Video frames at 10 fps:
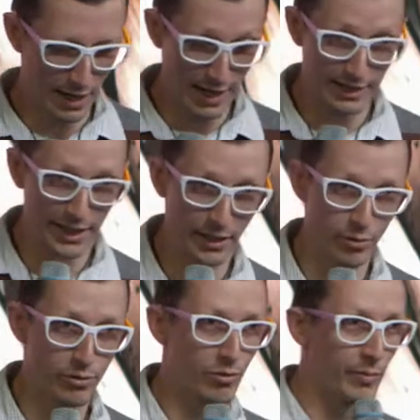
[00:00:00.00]
I'll take you
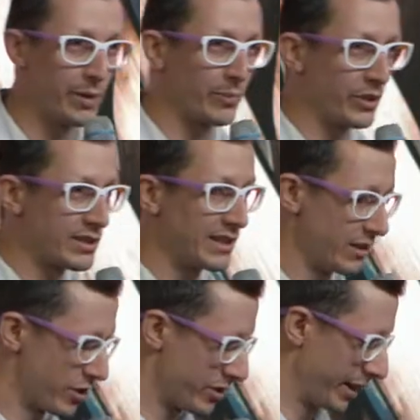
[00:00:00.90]
through my personal
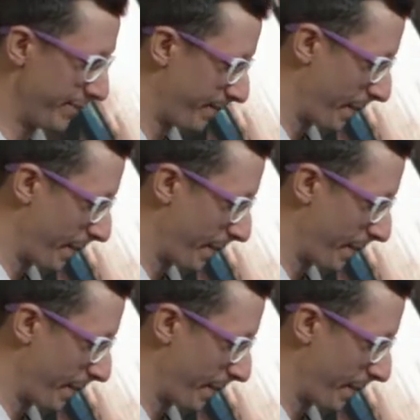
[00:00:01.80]
journey.